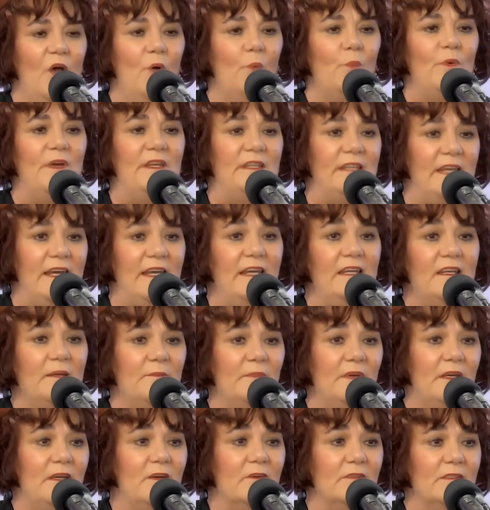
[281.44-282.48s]
We need it
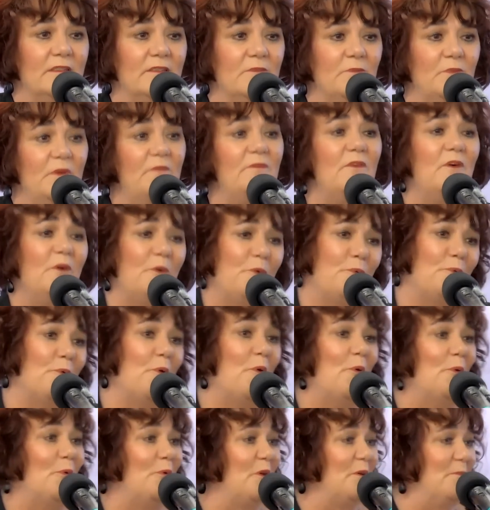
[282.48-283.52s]
because we've got a
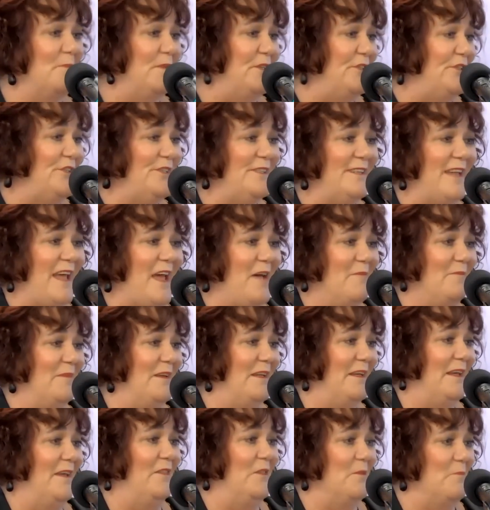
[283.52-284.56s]
Royal Commission
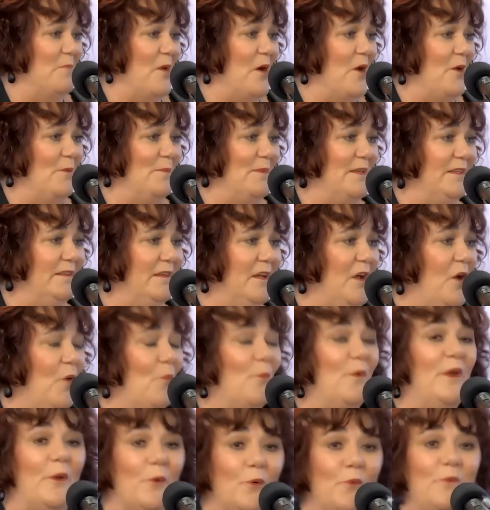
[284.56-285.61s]
happening at the moment.
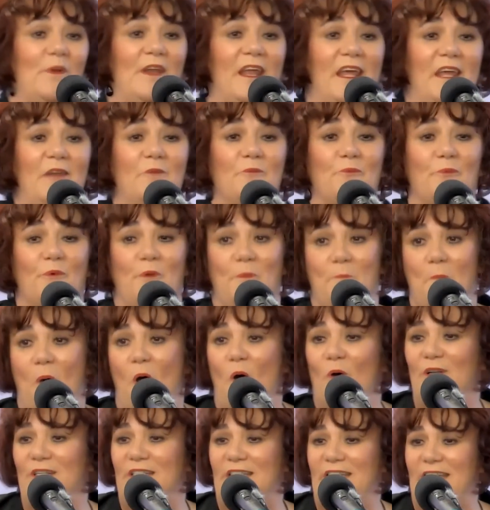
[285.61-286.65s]
We all need
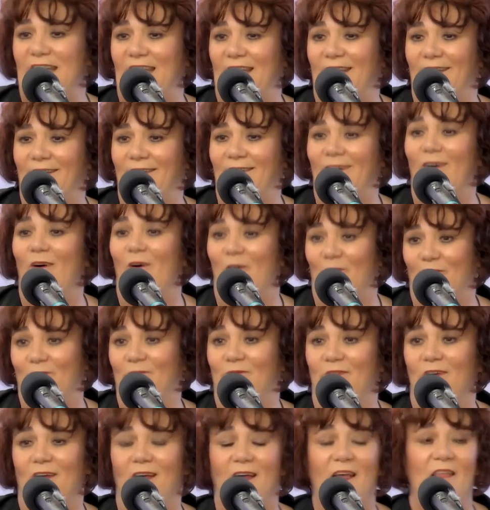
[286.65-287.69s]
reminding
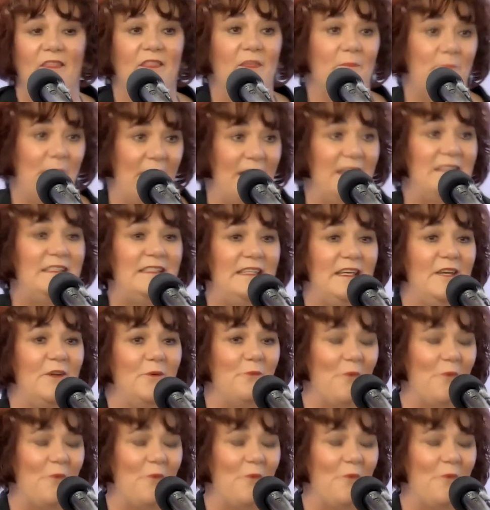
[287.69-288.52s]
of the basic